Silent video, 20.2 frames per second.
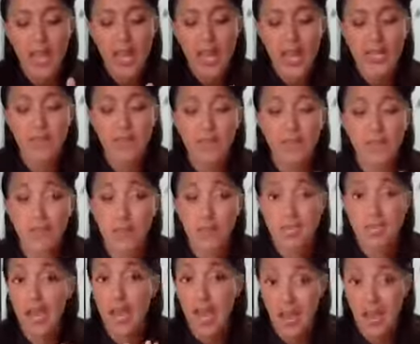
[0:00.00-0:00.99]
And then for
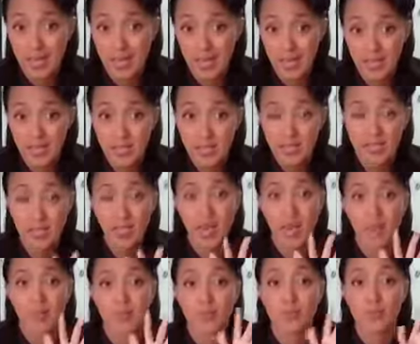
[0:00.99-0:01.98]
the eggs,
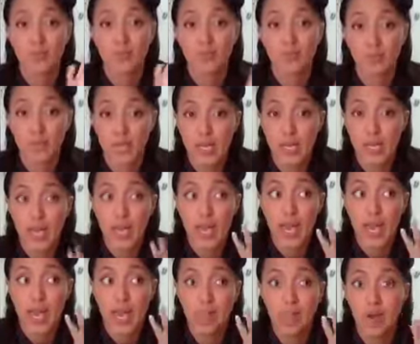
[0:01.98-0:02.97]
I'm going to bring a